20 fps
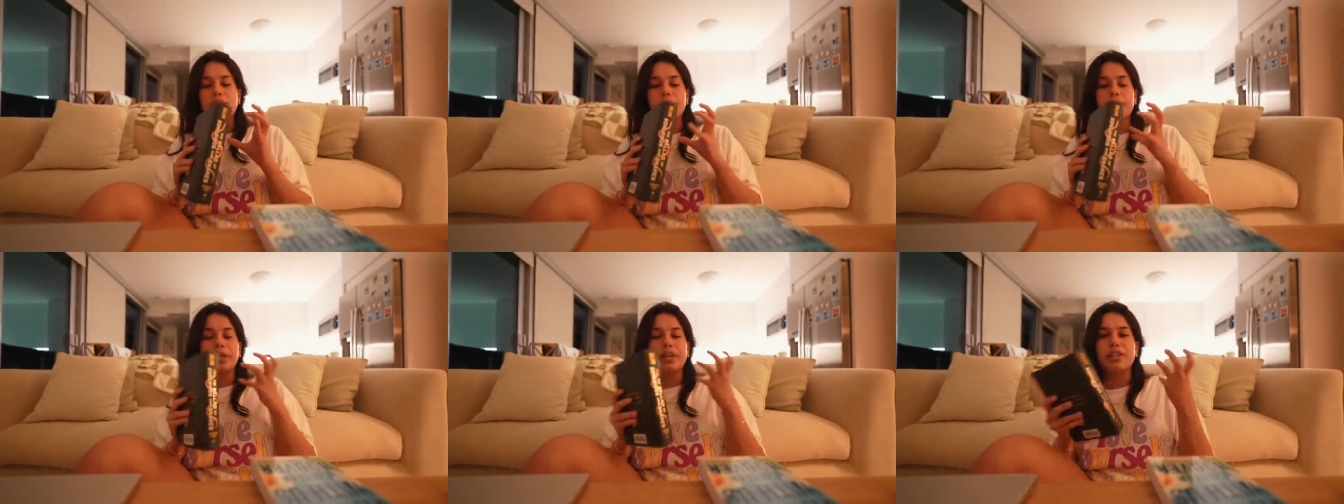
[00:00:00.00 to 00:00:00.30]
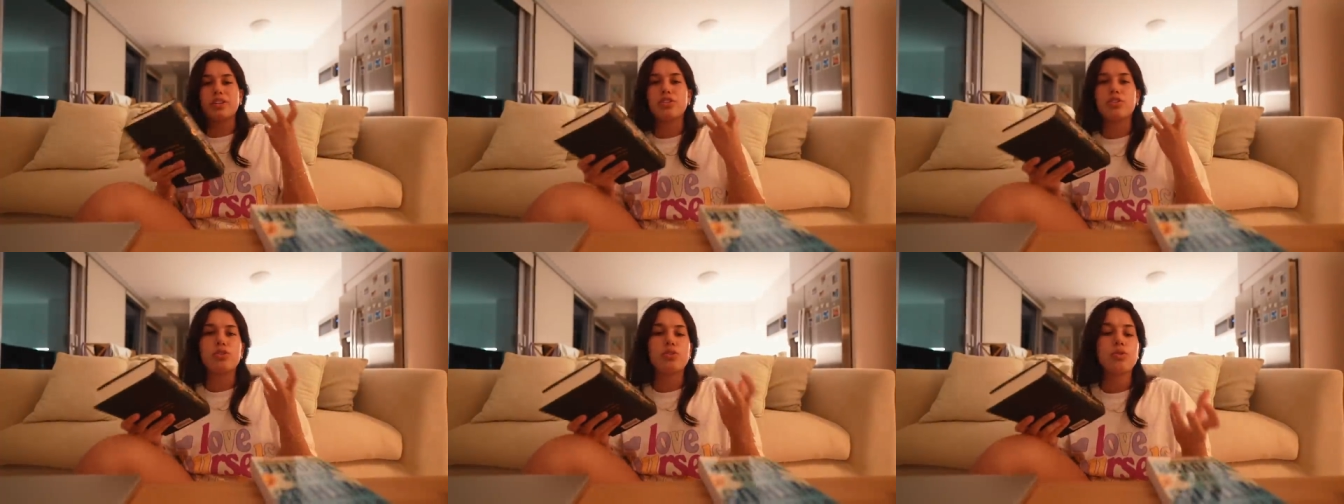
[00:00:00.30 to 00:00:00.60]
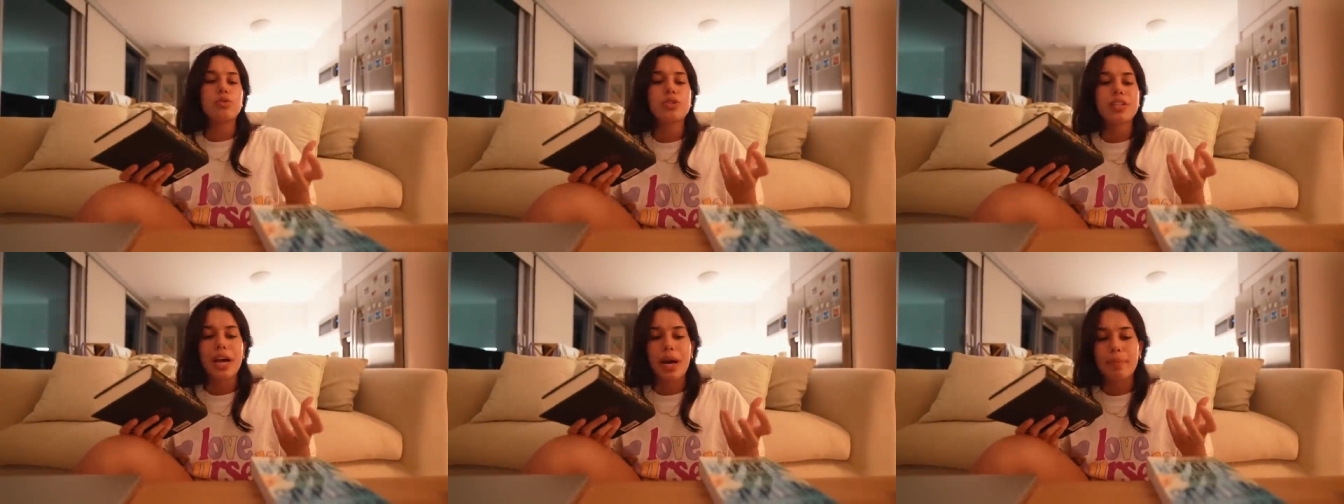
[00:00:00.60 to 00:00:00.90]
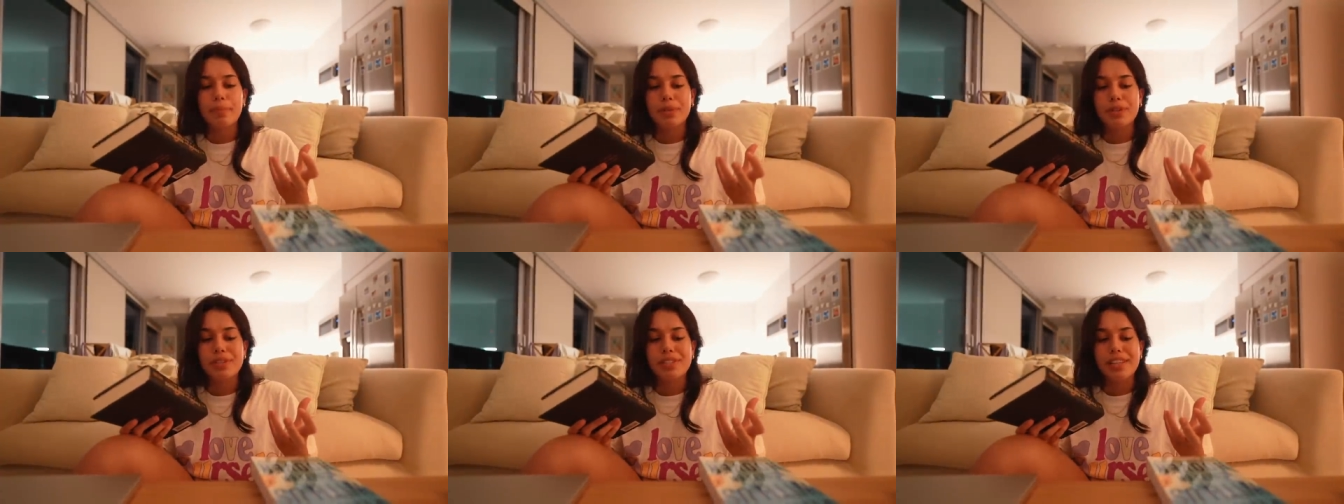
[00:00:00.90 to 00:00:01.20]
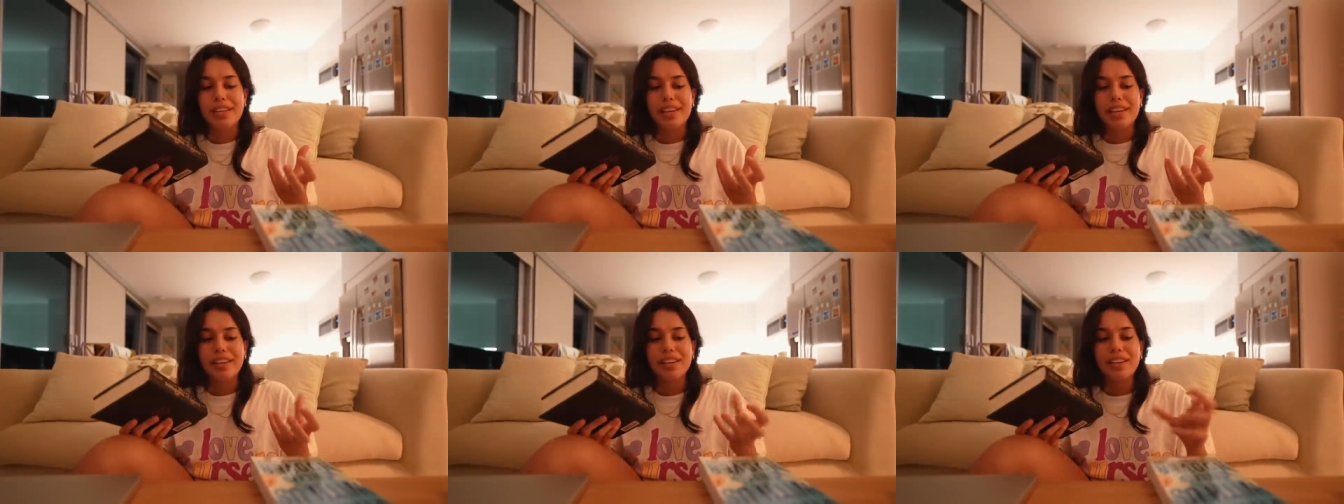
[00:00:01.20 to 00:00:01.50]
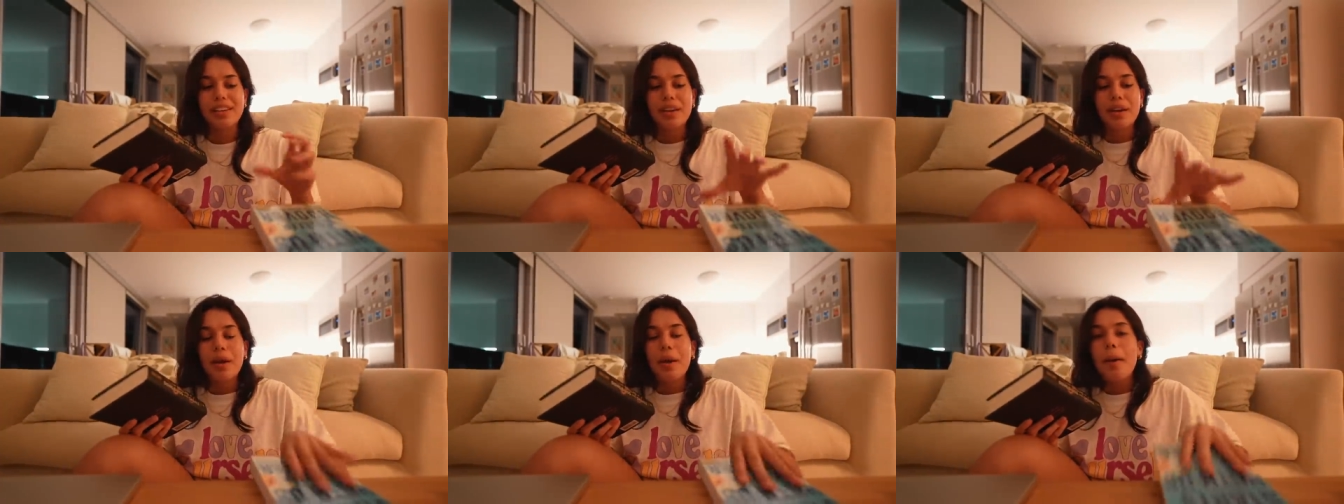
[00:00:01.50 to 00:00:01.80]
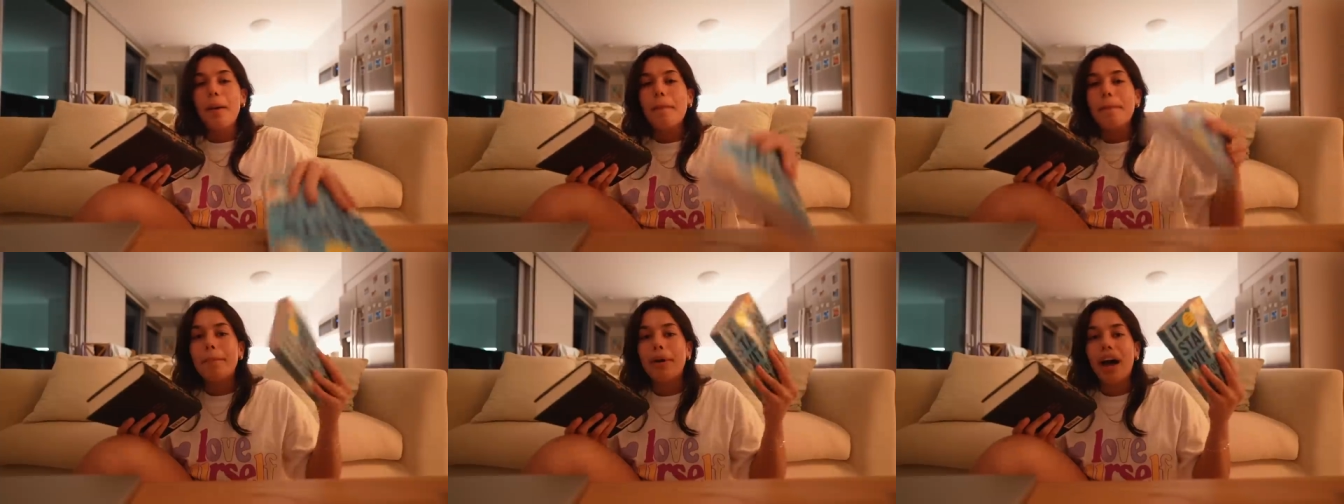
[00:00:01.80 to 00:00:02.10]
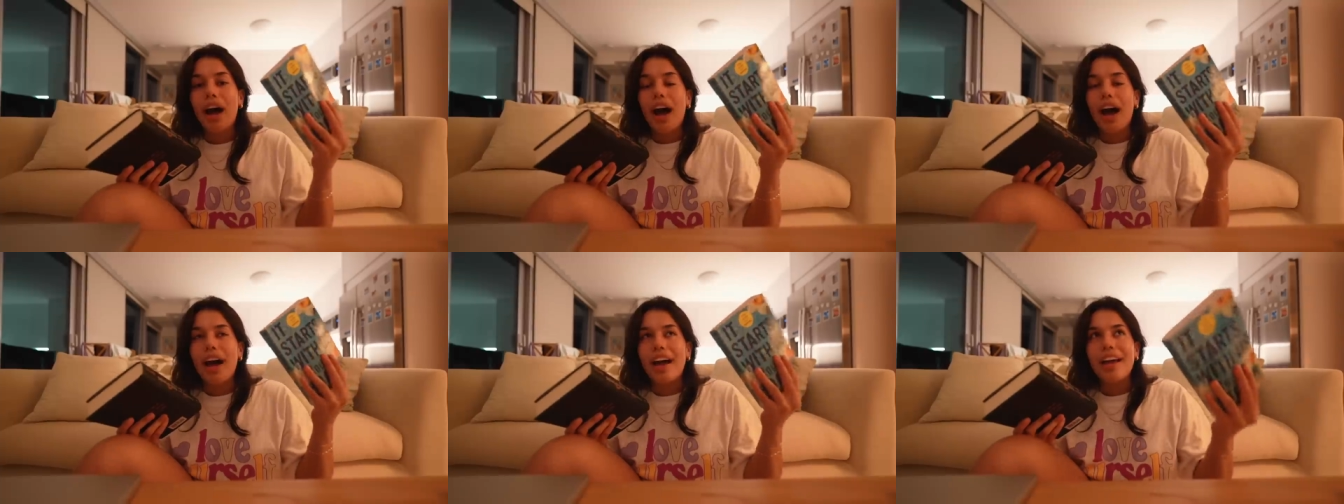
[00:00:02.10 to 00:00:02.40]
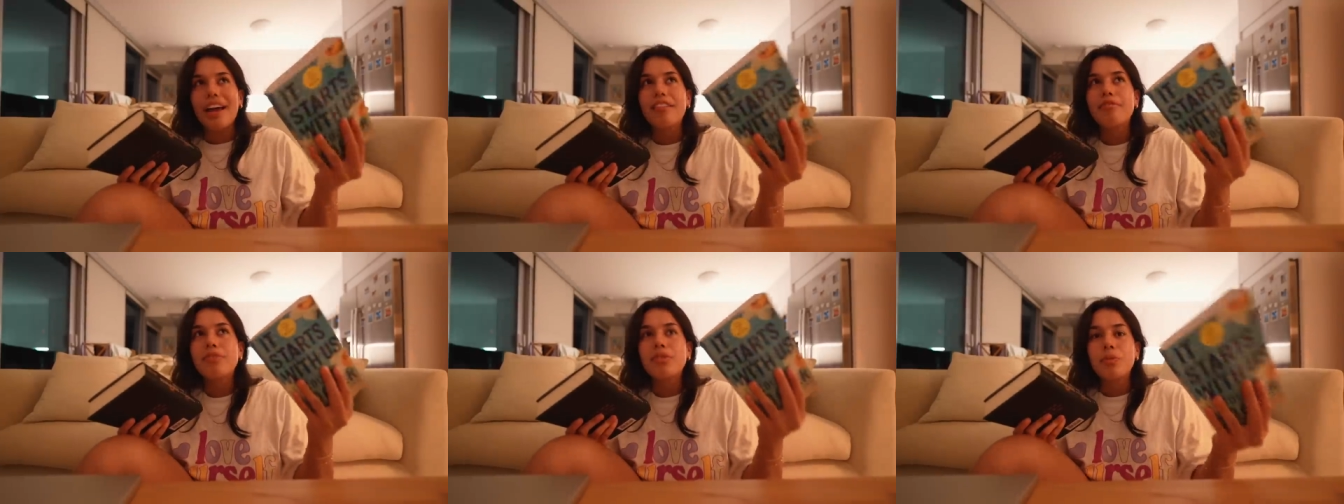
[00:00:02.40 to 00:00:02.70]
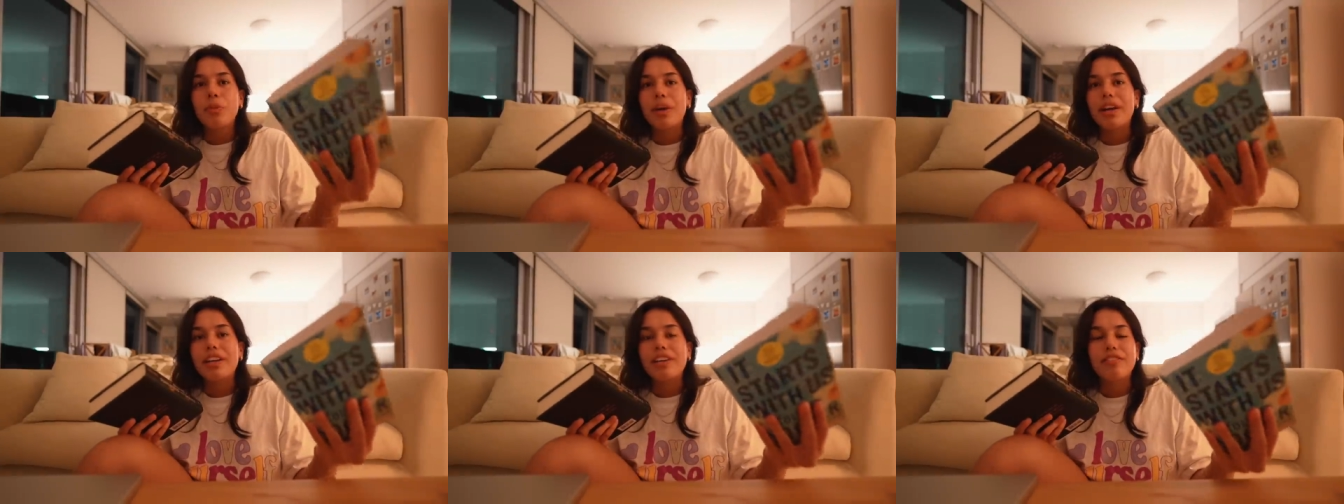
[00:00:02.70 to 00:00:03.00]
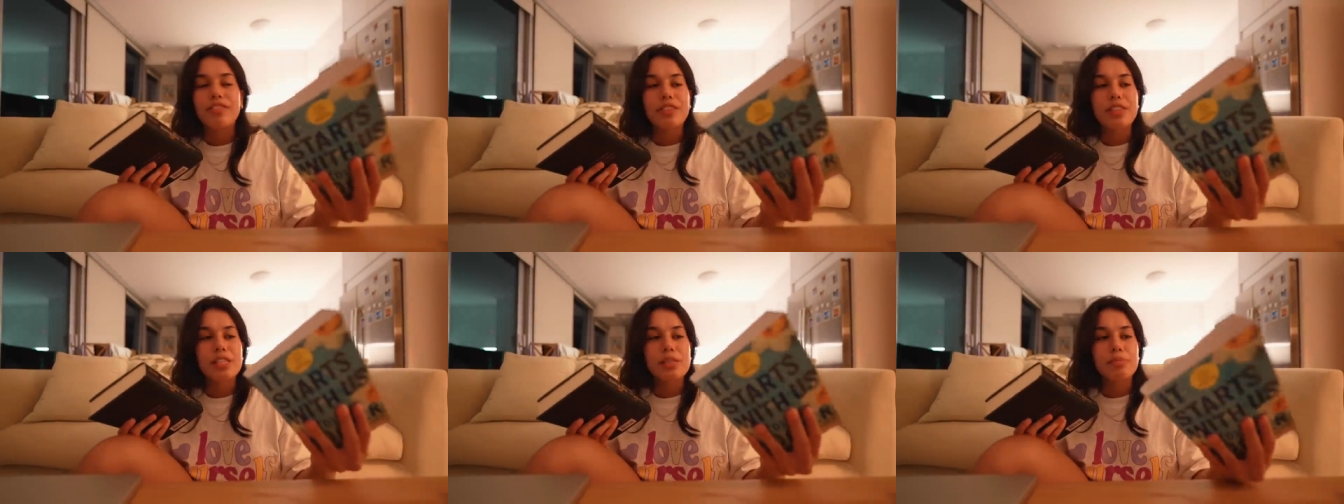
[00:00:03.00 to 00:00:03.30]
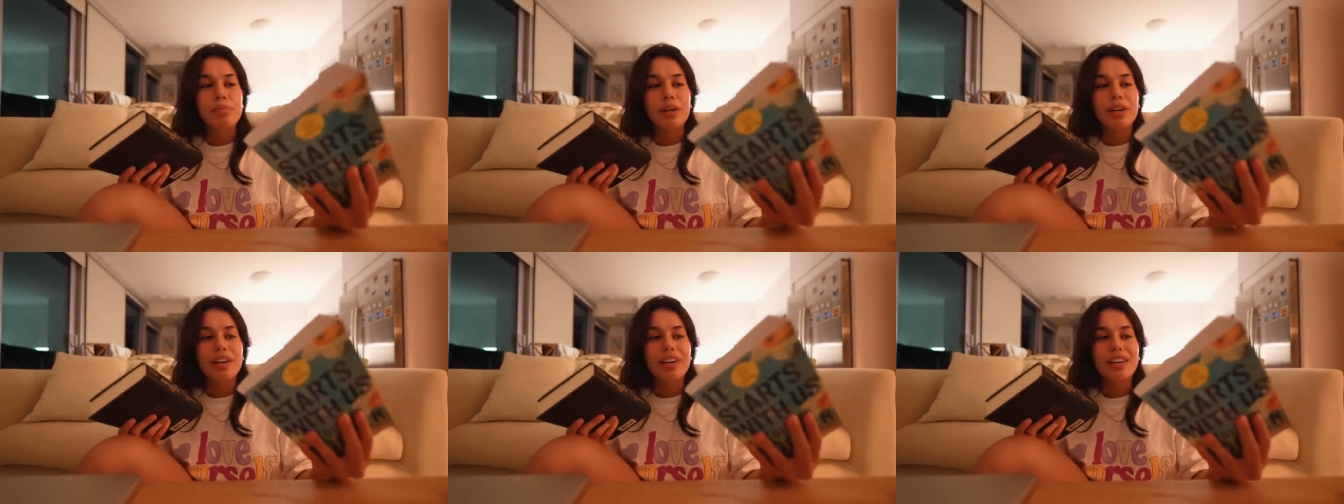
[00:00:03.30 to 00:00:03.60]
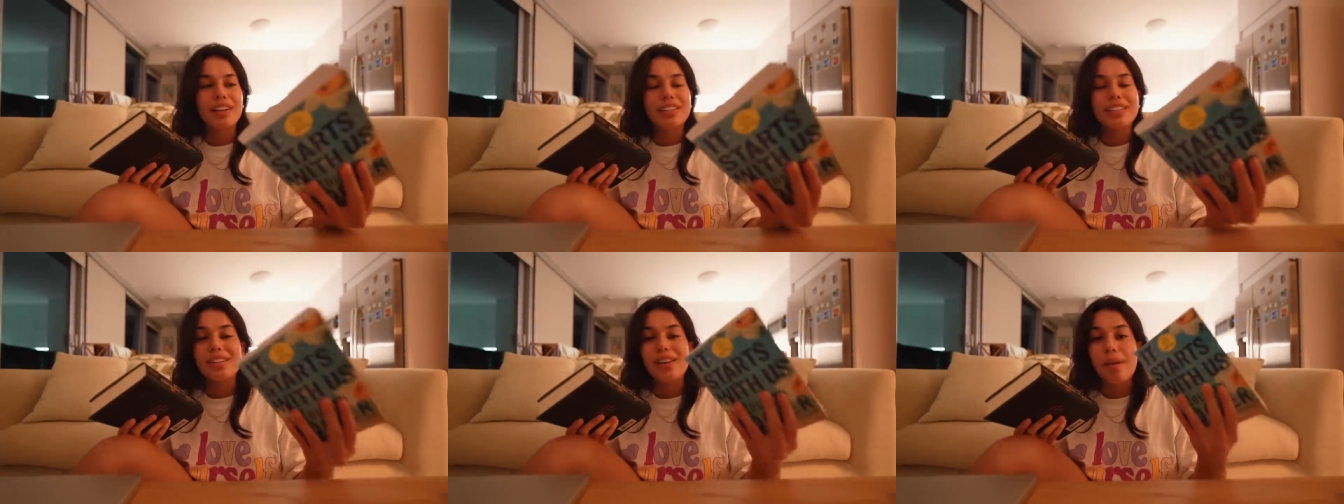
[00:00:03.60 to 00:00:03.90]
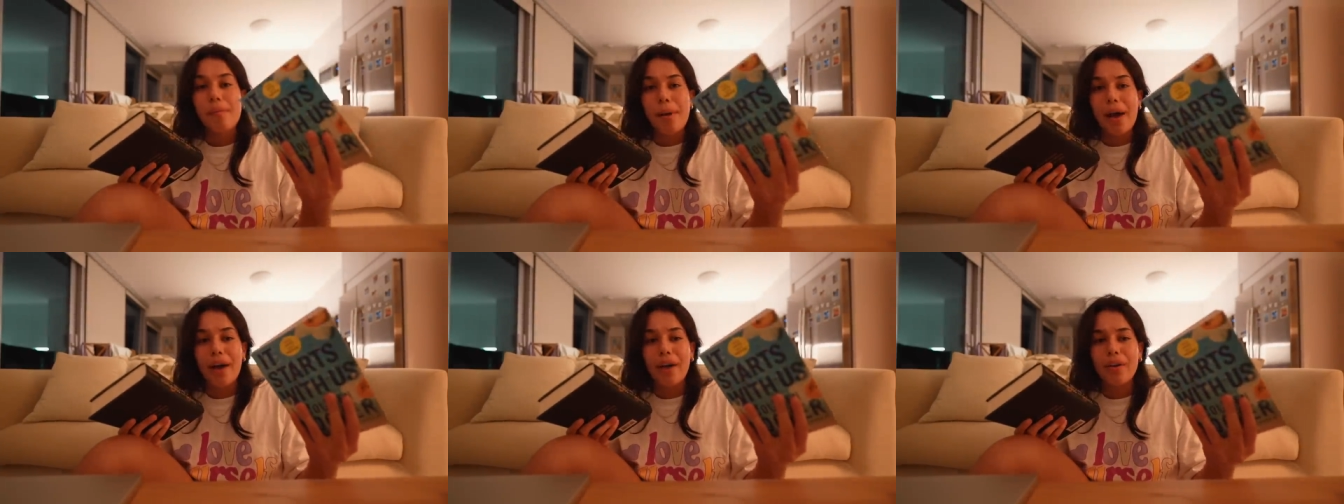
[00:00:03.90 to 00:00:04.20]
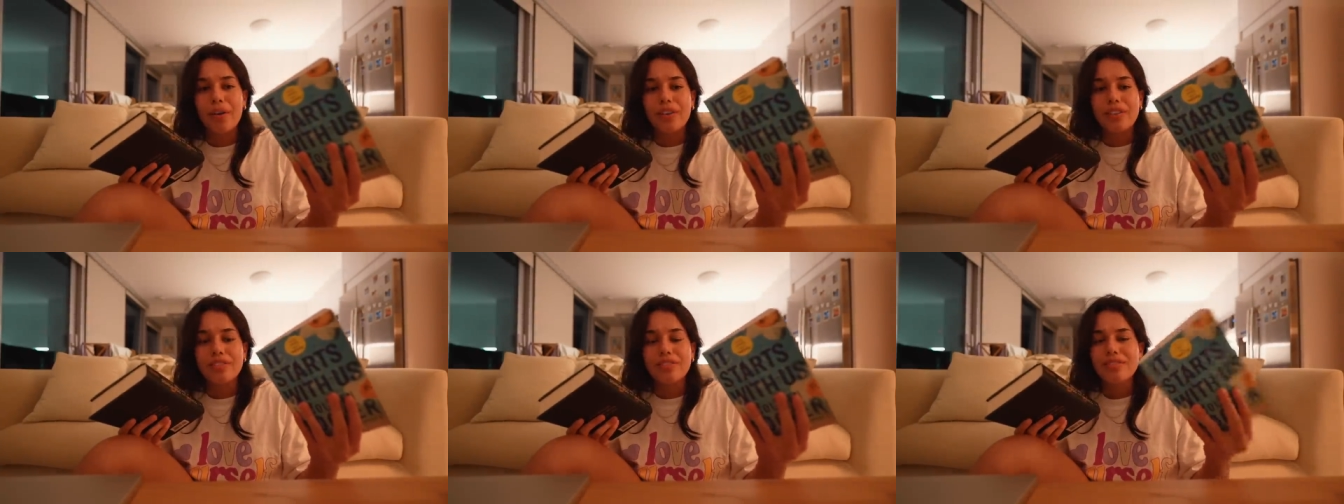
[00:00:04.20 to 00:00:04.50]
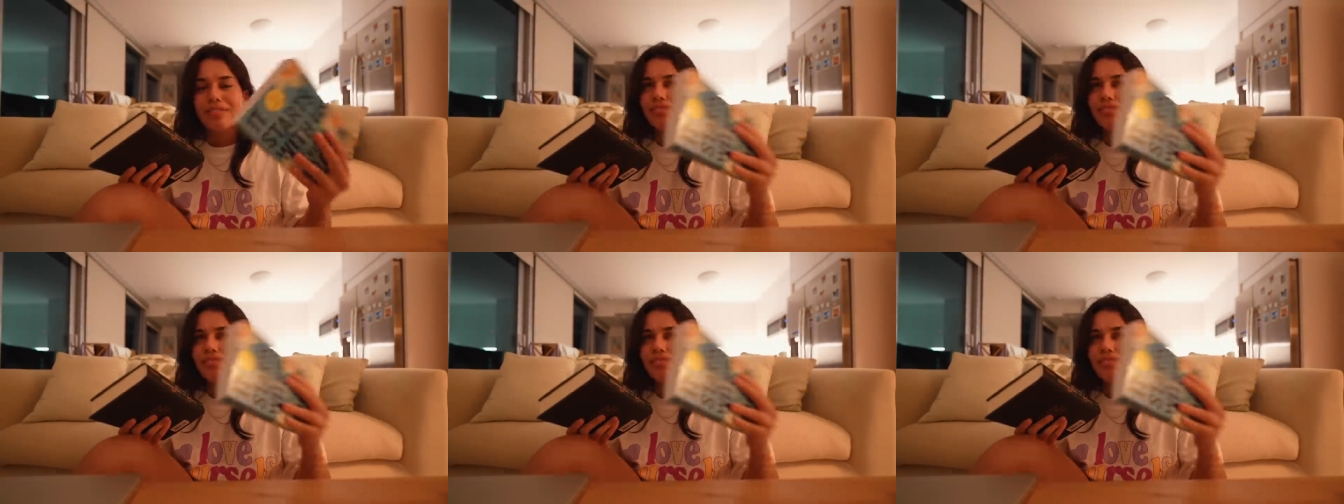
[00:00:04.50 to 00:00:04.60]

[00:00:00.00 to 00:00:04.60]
I'm like two chapters in, but I have been waiting for this book to come out